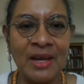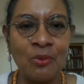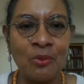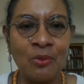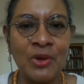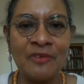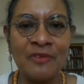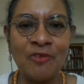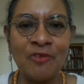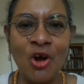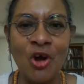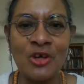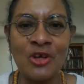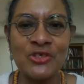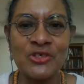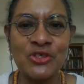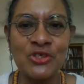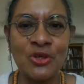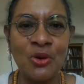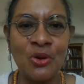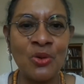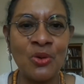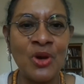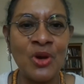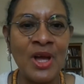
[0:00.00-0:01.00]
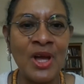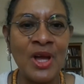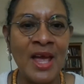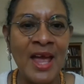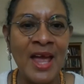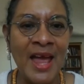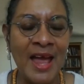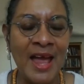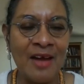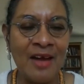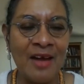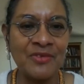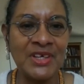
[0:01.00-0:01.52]
And we've also
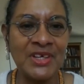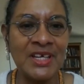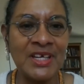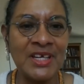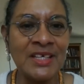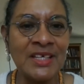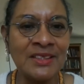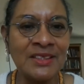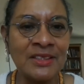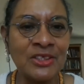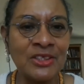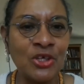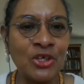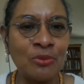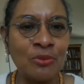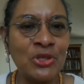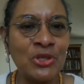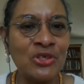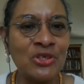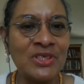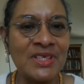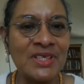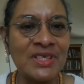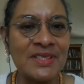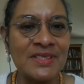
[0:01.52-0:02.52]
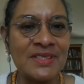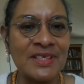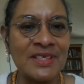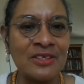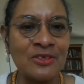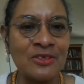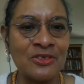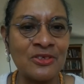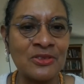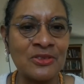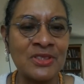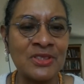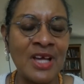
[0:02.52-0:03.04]
have Eaton Community
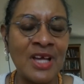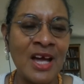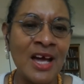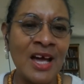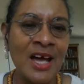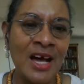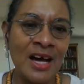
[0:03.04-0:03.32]
Centers